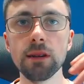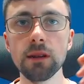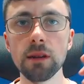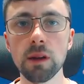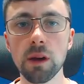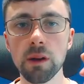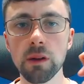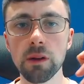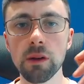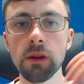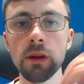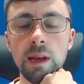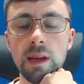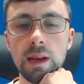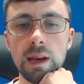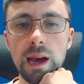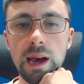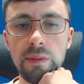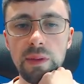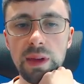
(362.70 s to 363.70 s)
know.
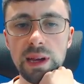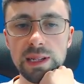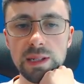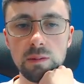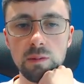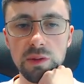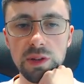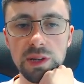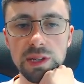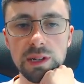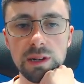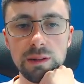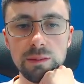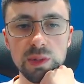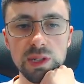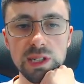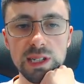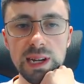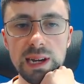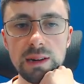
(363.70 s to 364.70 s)
And that's what this
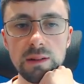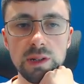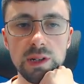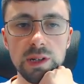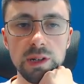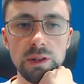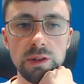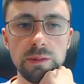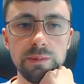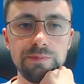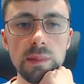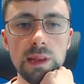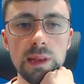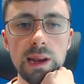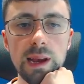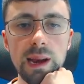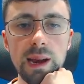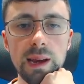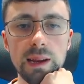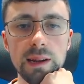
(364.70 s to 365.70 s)
comes down to.
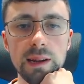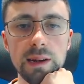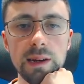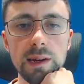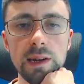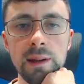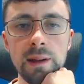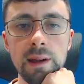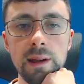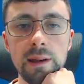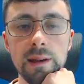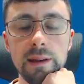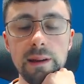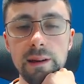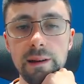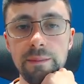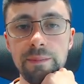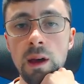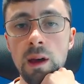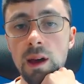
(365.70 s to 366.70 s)
And
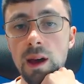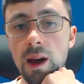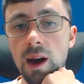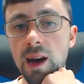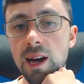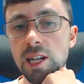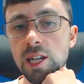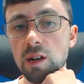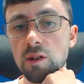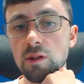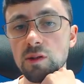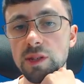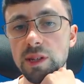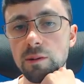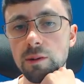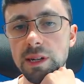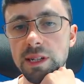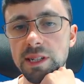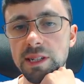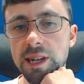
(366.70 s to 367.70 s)
yeah, I actually also
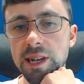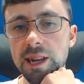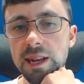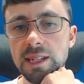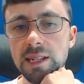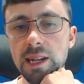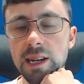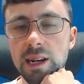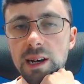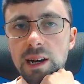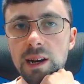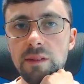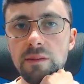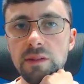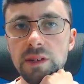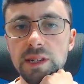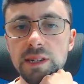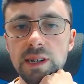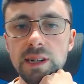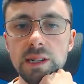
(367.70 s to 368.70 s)
want to say there's like another
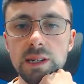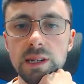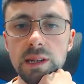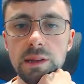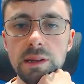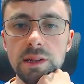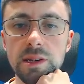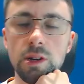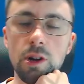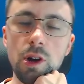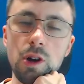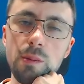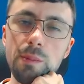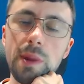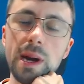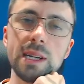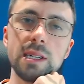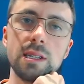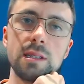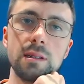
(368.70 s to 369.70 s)
side to this, going
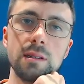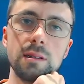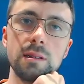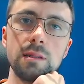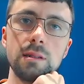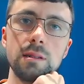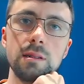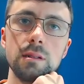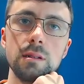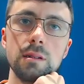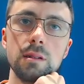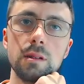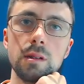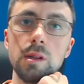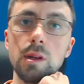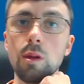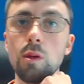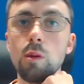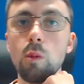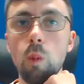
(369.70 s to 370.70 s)
back to, you
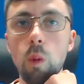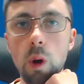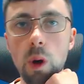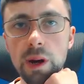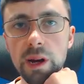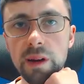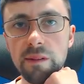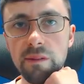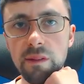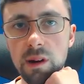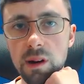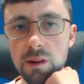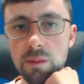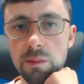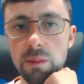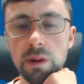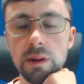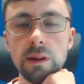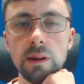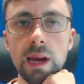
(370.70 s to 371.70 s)
know, the work
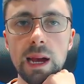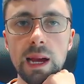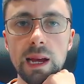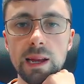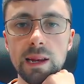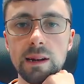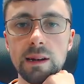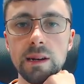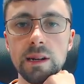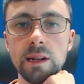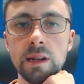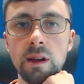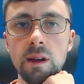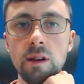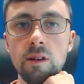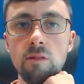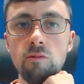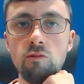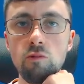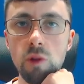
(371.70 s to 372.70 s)
environment and
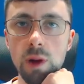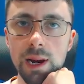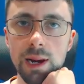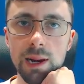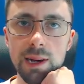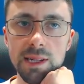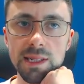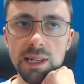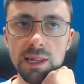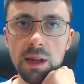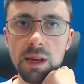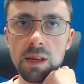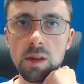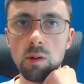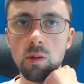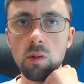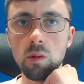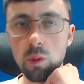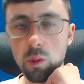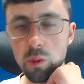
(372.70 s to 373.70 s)
realizing that you're
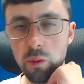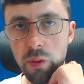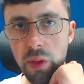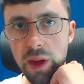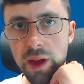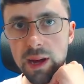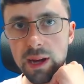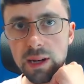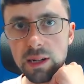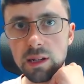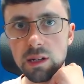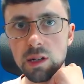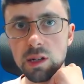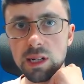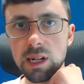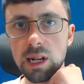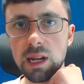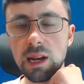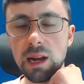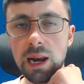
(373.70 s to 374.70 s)
all there to
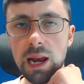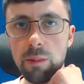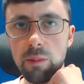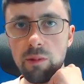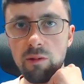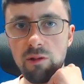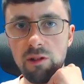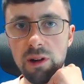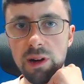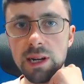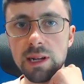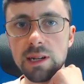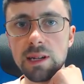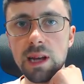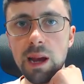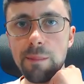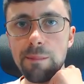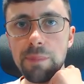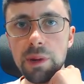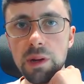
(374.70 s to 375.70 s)
just collaborate
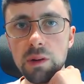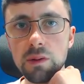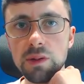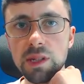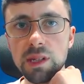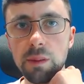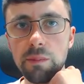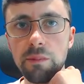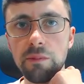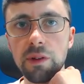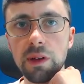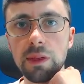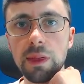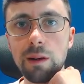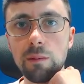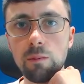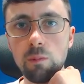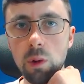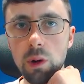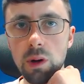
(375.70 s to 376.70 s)
and build something
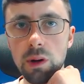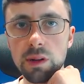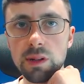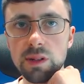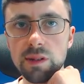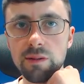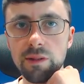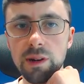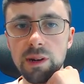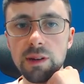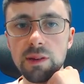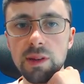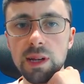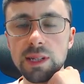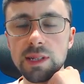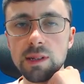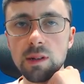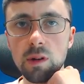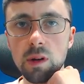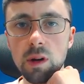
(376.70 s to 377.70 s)
that works, right?
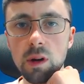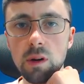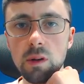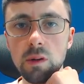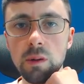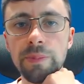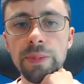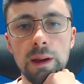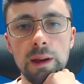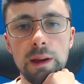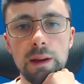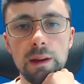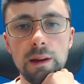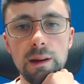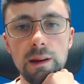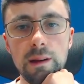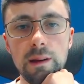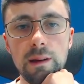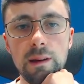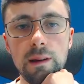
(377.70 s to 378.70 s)
That's your goal.
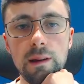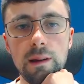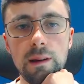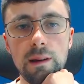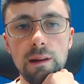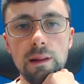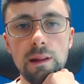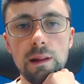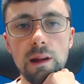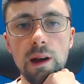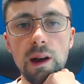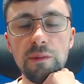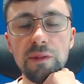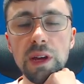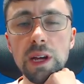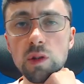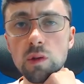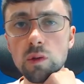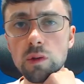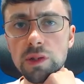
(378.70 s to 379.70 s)
Uh, I think
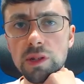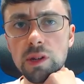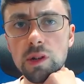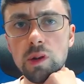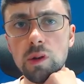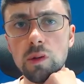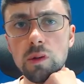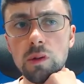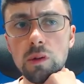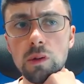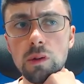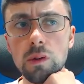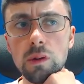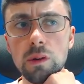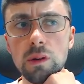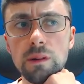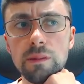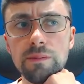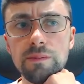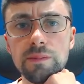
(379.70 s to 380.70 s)
it's also
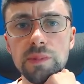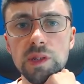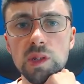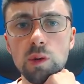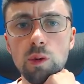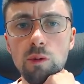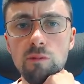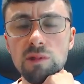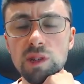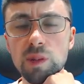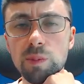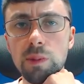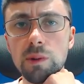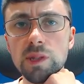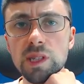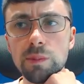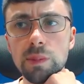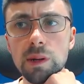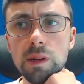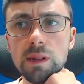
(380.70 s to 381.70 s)
your sort of
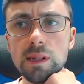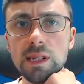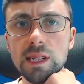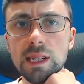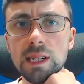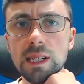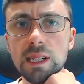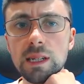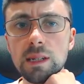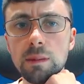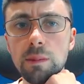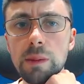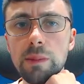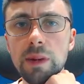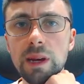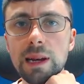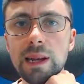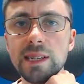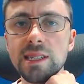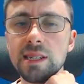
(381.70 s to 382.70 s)
responsibility to maybe
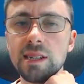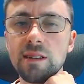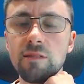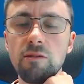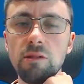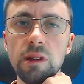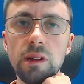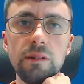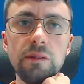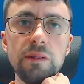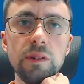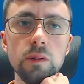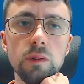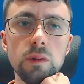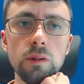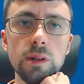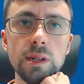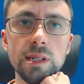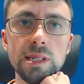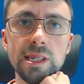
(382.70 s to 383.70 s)
a lesser degree if
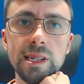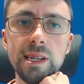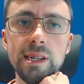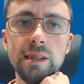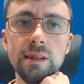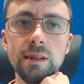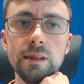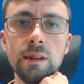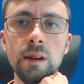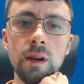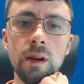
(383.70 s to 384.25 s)
you're a senior